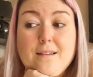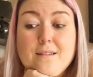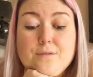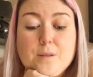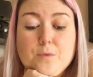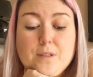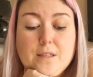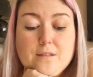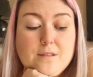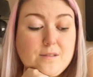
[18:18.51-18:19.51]
I love double
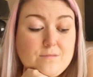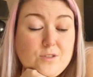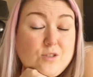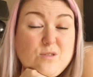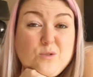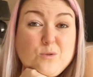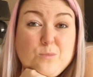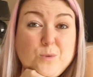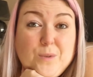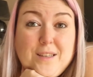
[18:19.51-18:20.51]
knit, just
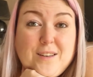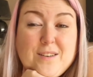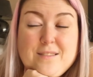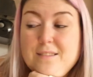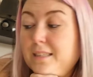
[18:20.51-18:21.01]
normal yarn.